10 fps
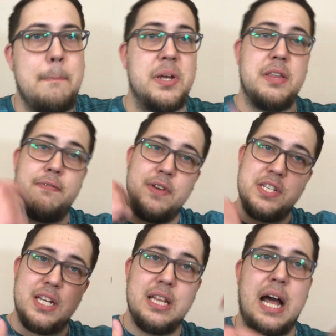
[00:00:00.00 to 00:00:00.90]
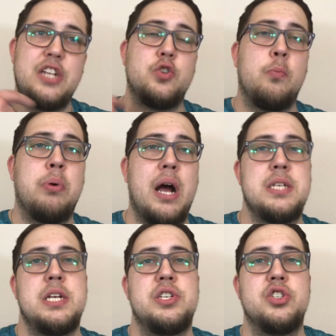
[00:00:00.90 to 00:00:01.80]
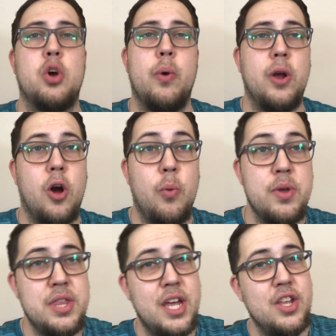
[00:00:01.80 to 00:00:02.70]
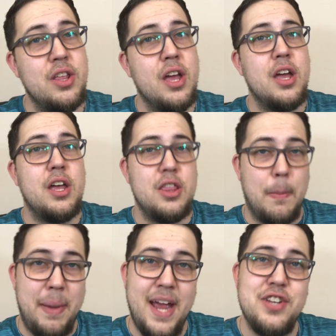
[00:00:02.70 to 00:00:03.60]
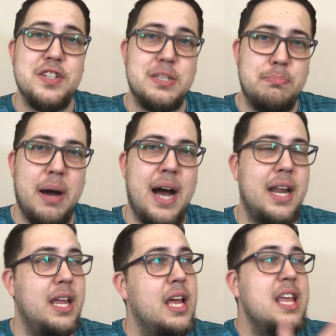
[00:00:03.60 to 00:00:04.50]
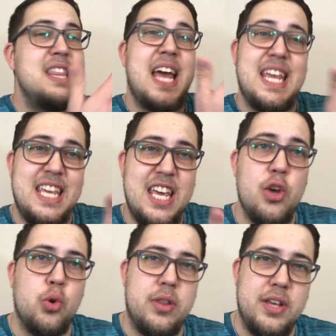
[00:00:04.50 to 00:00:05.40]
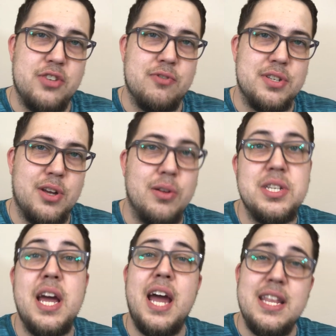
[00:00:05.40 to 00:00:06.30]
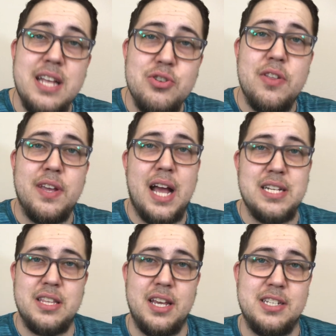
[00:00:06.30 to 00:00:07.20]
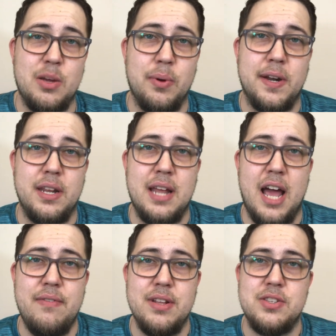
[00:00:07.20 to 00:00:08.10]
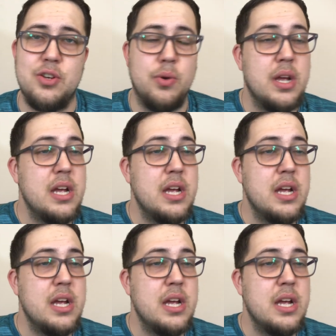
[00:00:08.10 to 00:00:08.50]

but the physiological processes going on within the patient's body that yield these results. And those are the kinds of things that we're going to dive into.